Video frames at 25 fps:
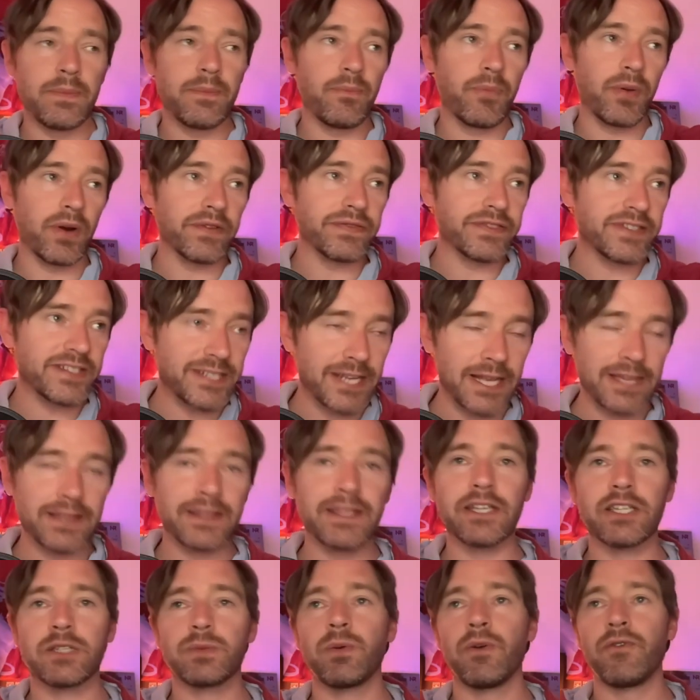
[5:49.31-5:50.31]
but I've said
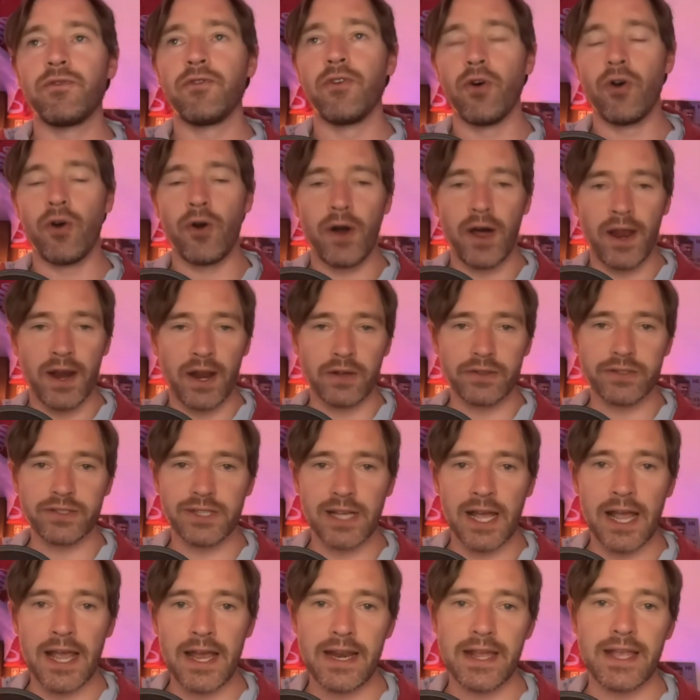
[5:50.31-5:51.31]
this before, and I'll
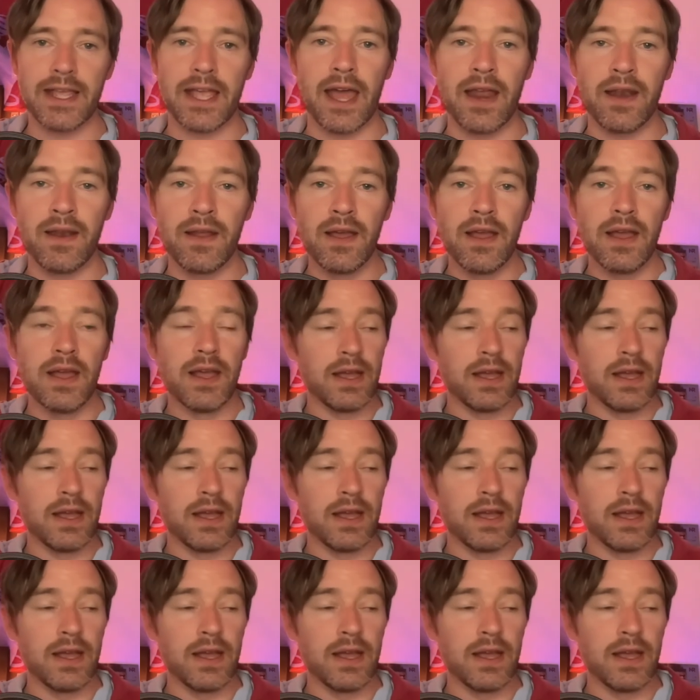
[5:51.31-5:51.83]
say it again.